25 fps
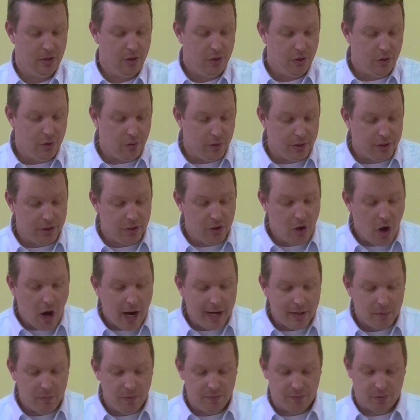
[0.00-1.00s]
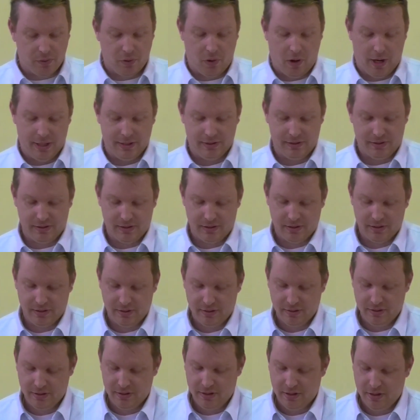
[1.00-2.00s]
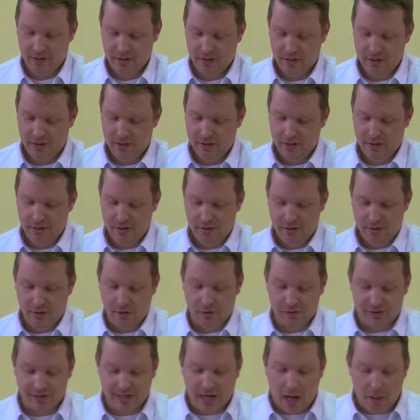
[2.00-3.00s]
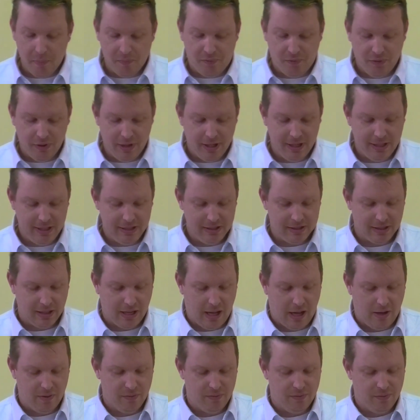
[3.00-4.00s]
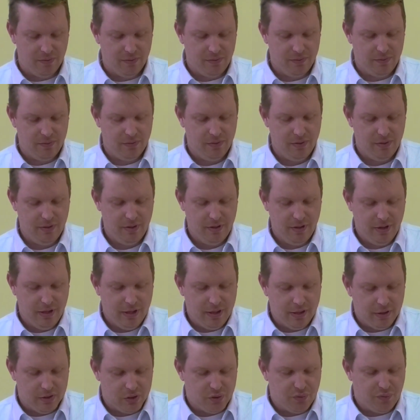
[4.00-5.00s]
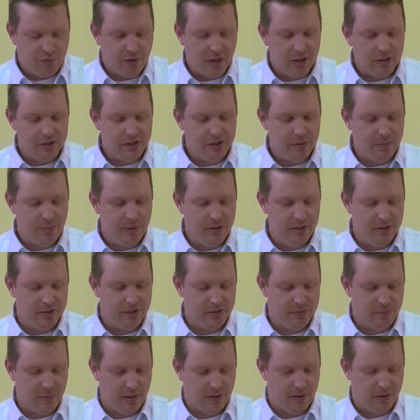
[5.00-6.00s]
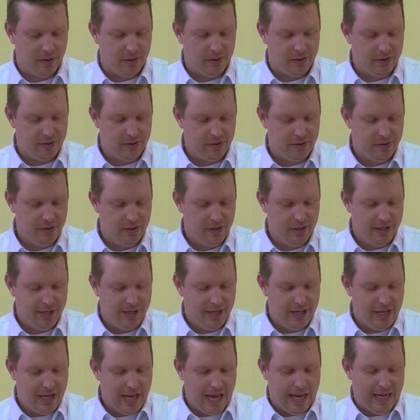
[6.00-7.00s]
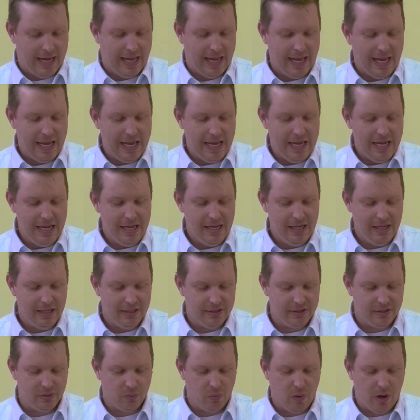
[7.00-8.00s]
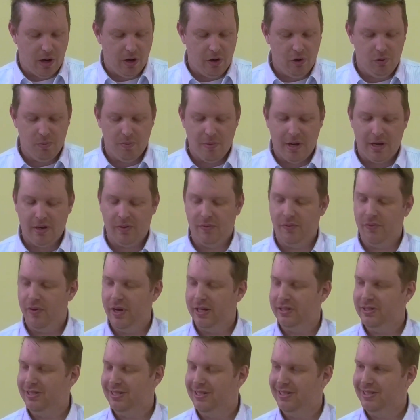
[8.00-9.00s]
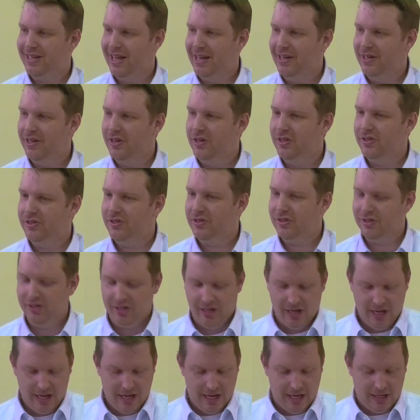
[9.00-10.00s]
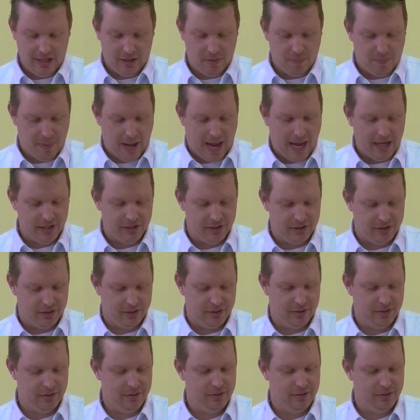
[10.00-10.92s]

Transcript: You are united with Christ. There is comfort in His love. There's fellowship in the Spirit, and He is the one who manifests tenderness and compassion.